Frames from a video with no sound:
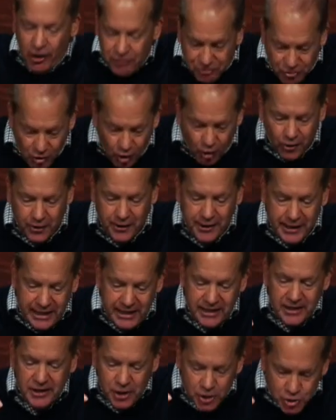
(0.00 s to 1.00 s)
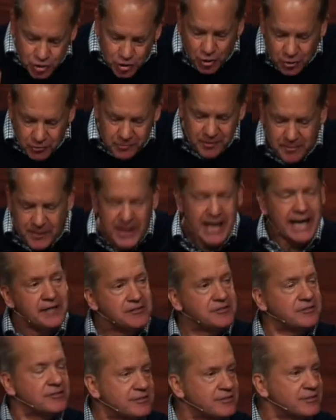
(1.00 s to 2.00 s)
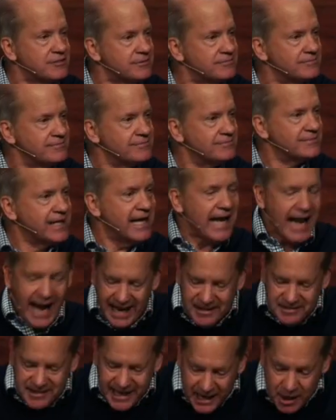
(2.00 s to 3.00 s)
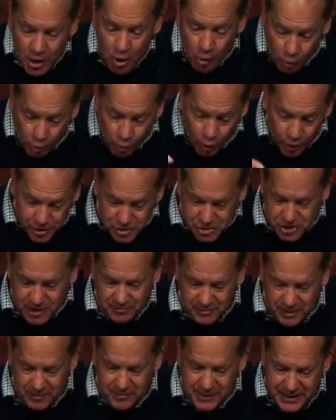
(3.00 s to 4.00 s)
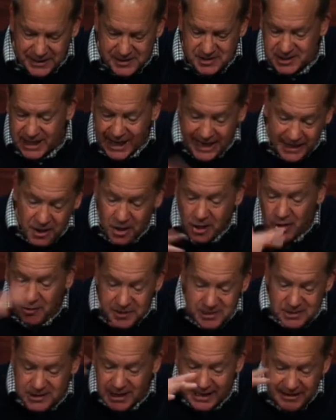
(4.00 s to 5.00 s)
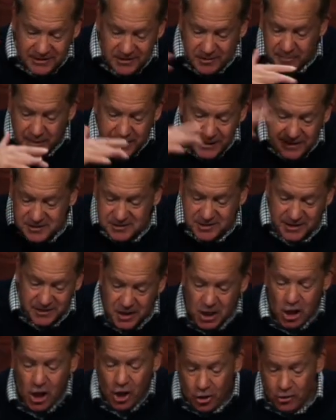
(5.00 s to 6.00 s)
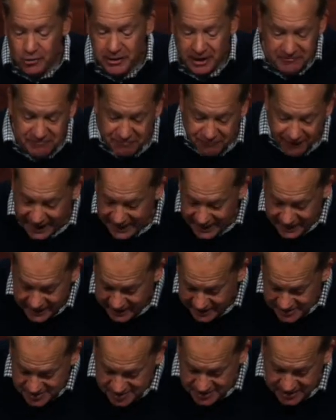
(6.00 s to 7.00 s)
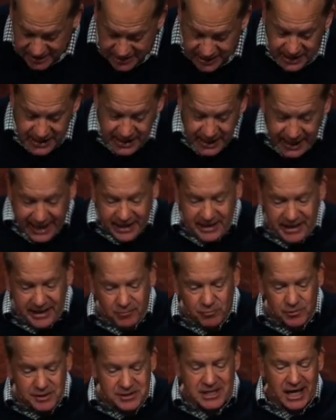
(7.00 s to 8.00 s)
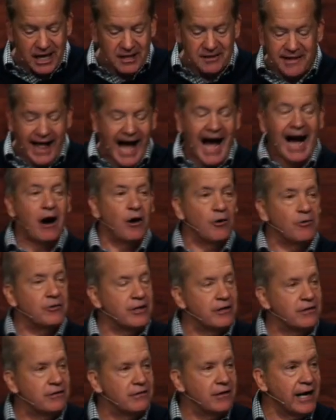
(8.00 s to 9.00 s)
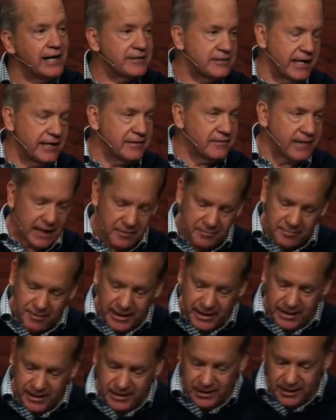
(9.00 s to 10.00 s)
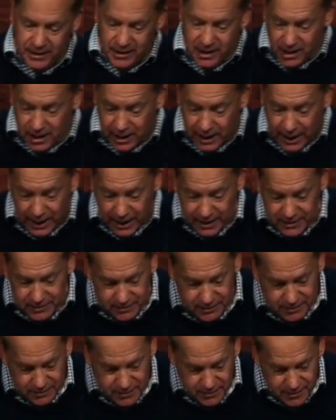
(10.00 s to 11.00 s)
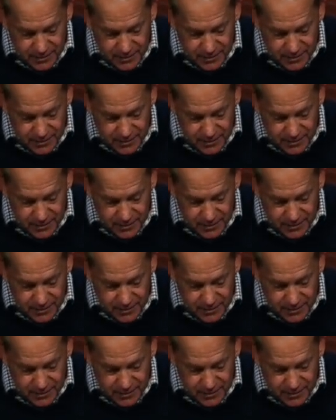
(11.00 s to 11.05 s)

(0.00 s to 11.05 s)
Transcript: authority to the beast. And they worshiped the beast, saying, who is like the beast and who can fight against it? And it was allowed, I take that by God,